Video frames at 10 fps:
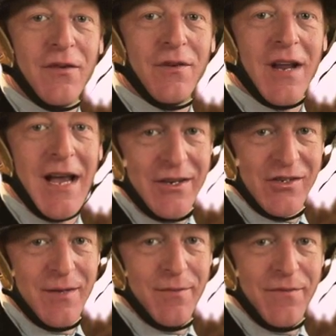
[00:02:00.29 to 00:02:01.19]
don't
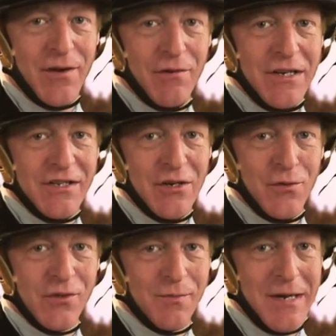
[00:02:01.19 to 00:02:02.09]
actually prefer eating
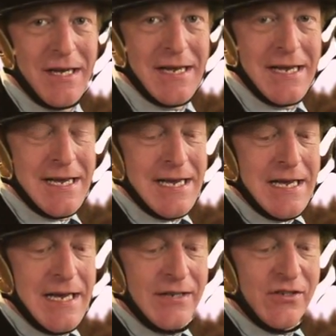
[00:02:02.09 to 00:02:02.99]
horse meat.
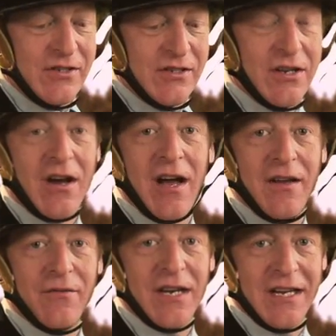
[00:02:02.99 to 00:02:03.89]
It's just that I have
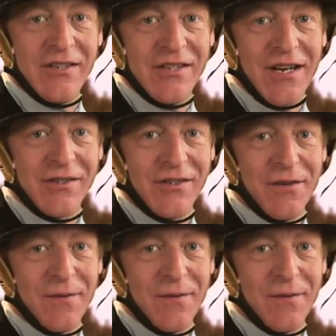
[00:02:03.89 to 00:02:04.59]
an English accent,